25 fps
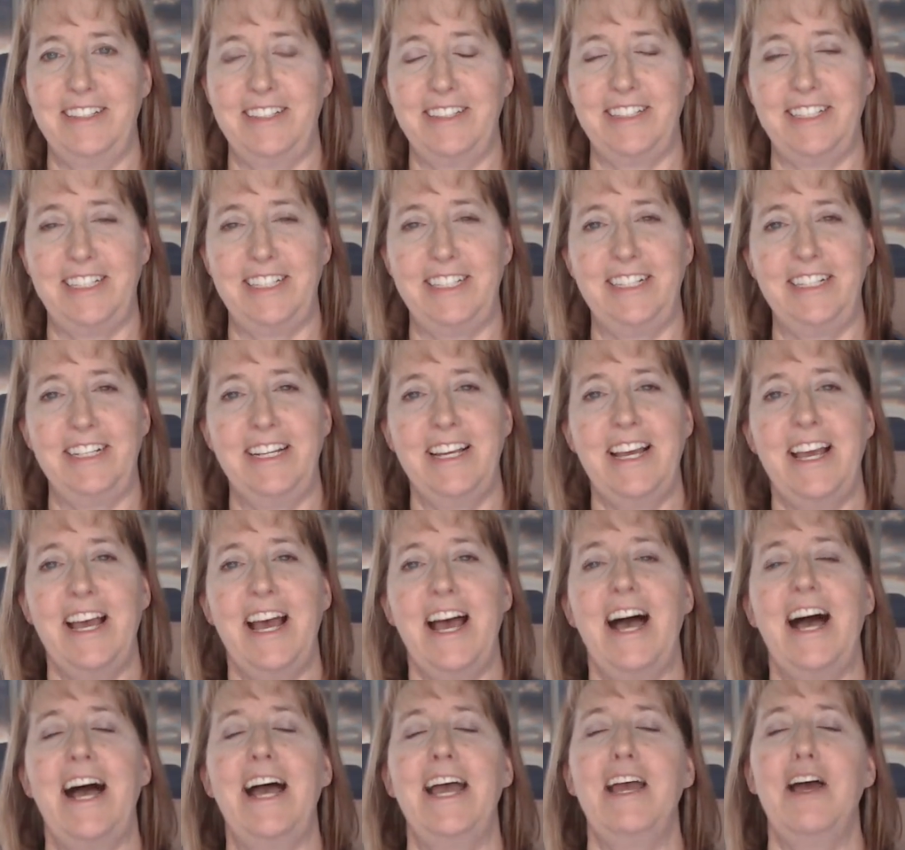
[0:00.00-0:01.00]
All right.
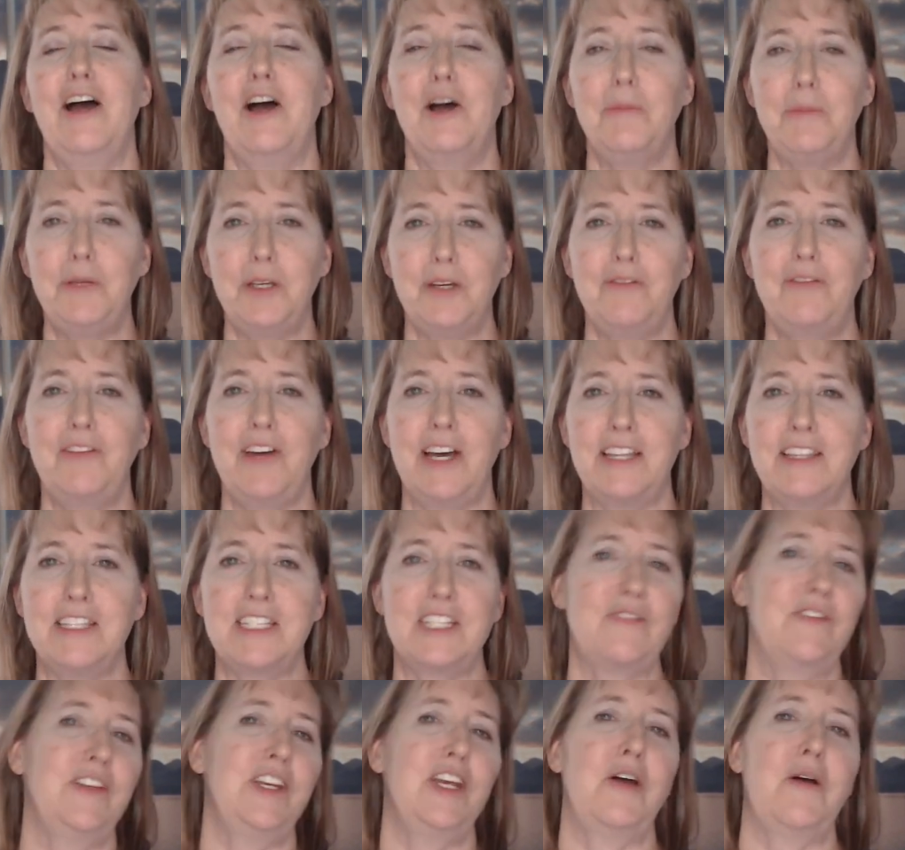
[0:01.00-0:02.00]
I hope you found
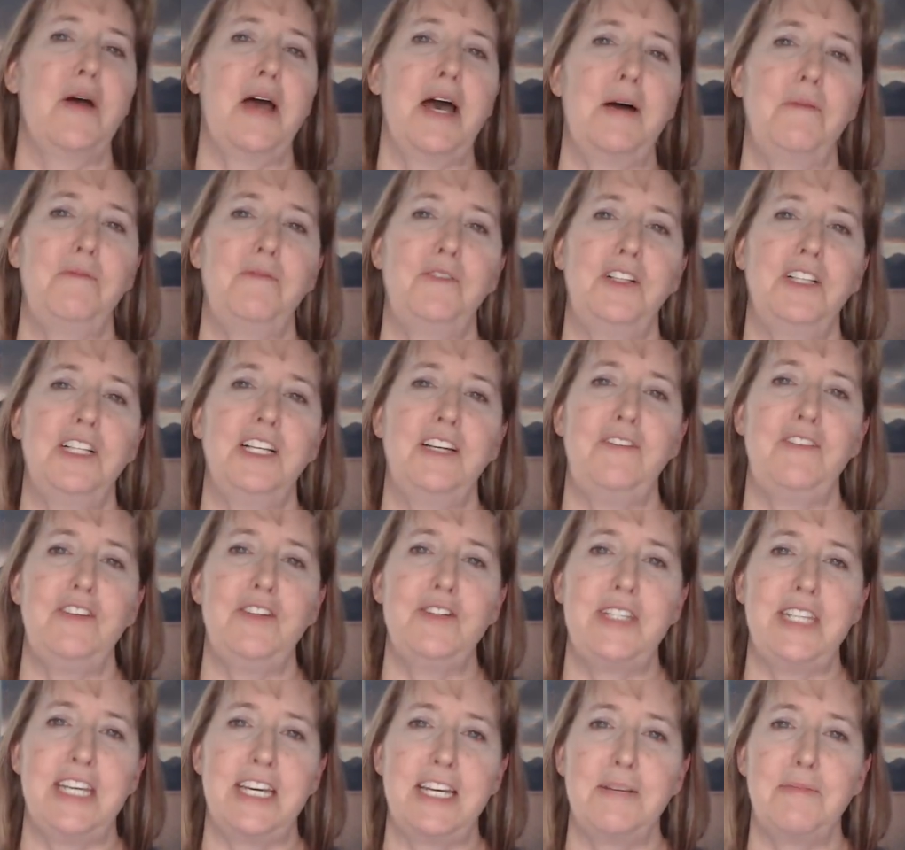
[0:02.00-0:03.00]
this video helpful. If
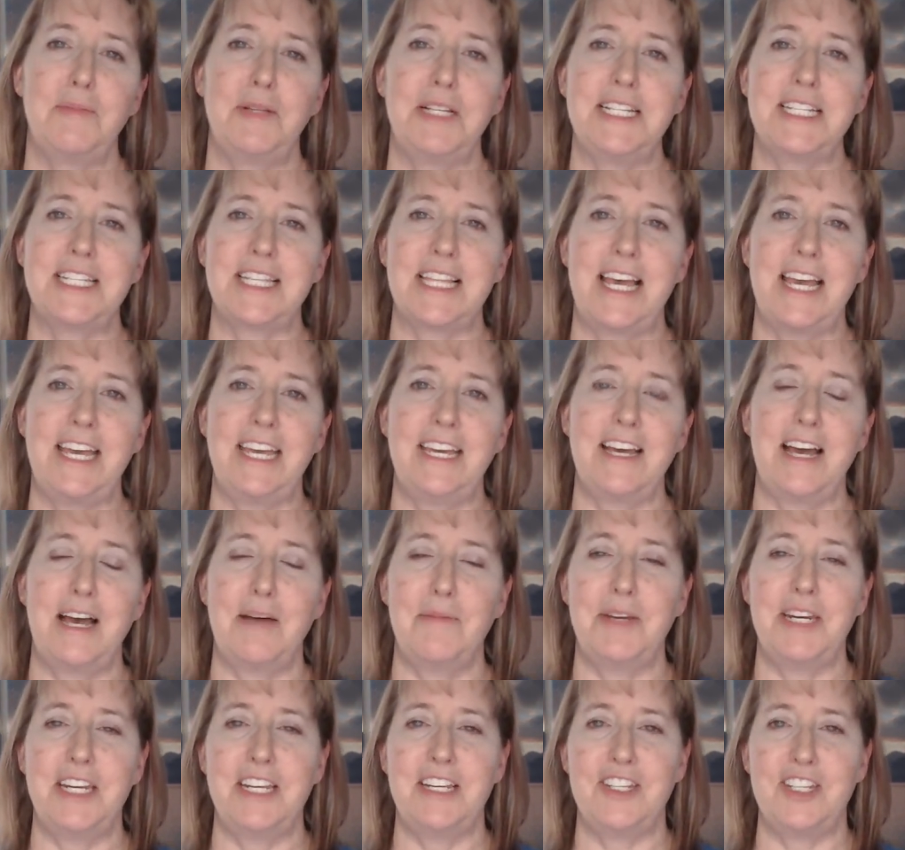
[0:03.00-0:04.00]
you did, please like,
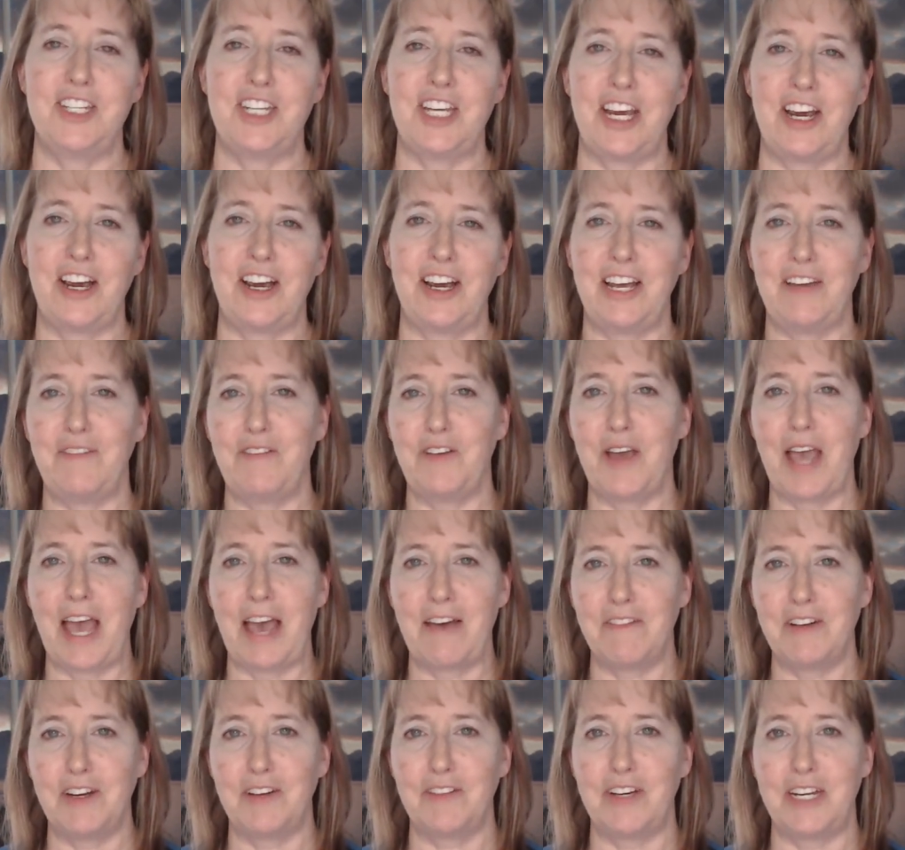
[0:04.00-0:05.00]
comment, and share. If you
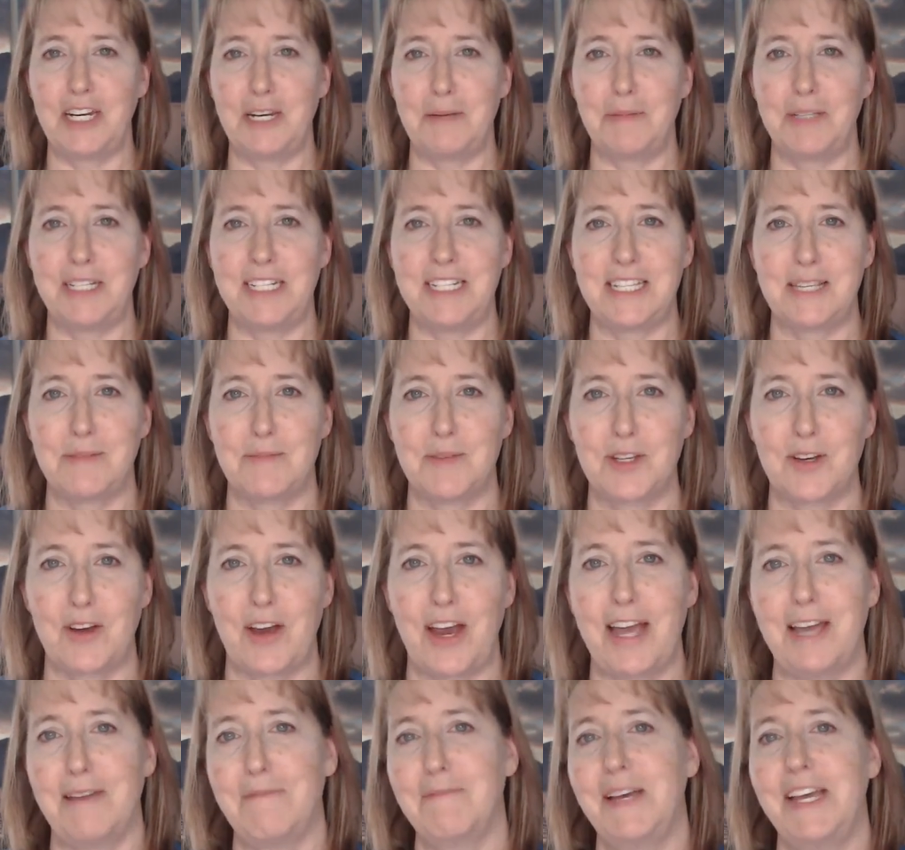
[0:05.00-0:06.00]
haven't already, please
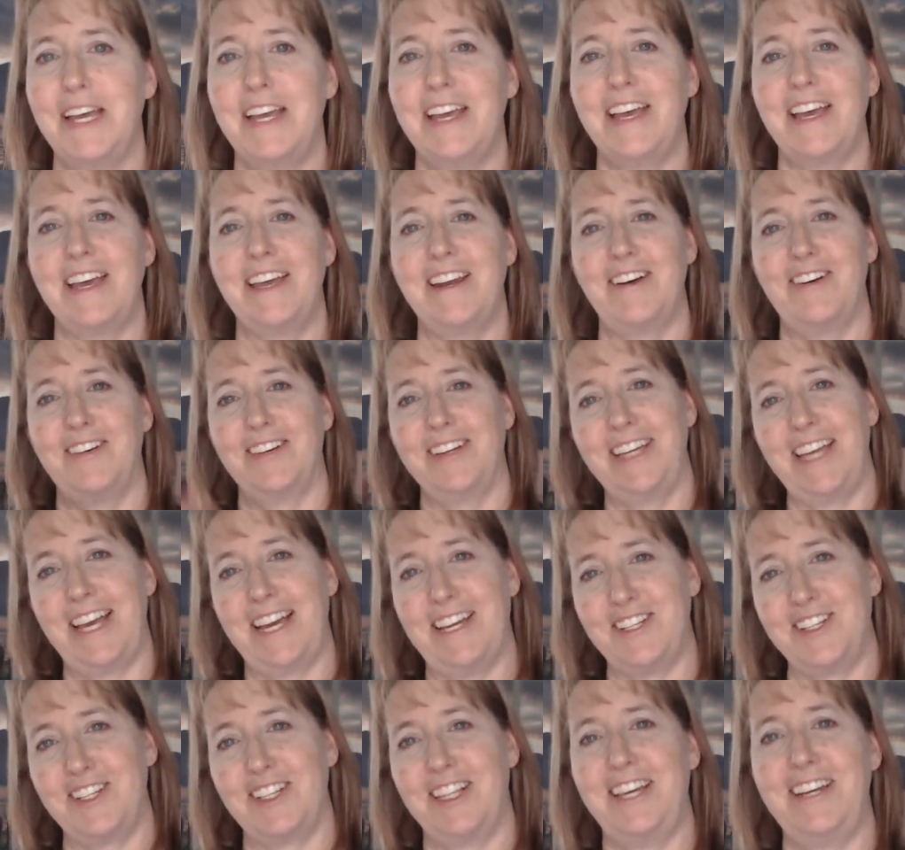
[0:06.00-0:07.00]
subscribe. And I'll
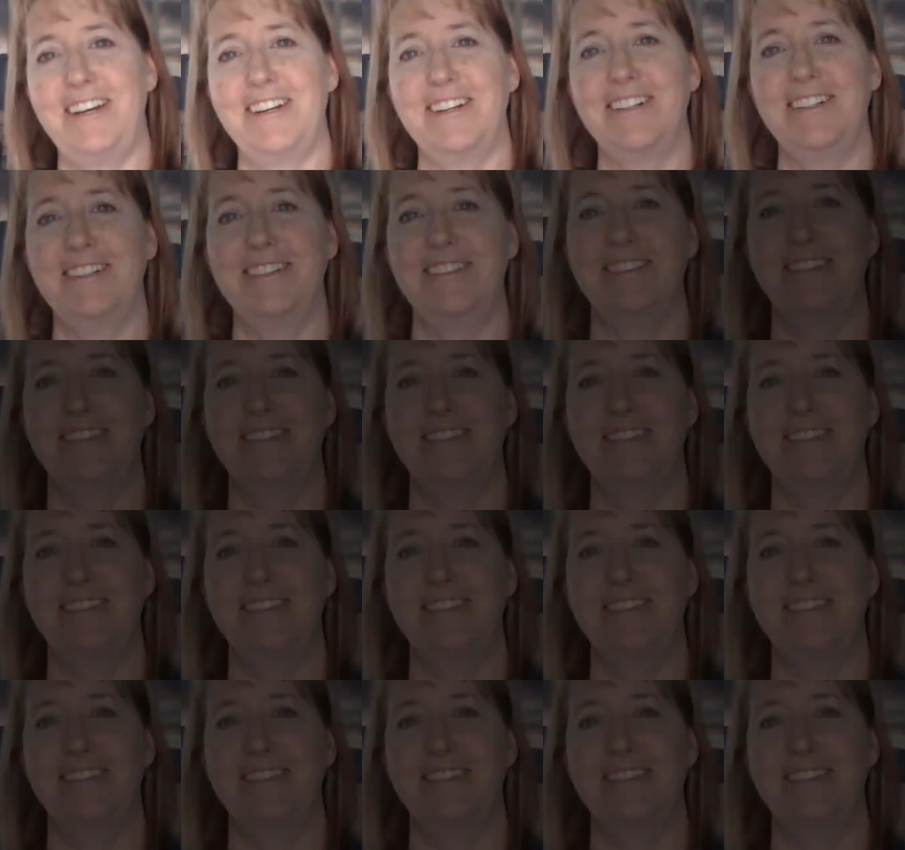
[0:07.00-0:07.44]
catch you later.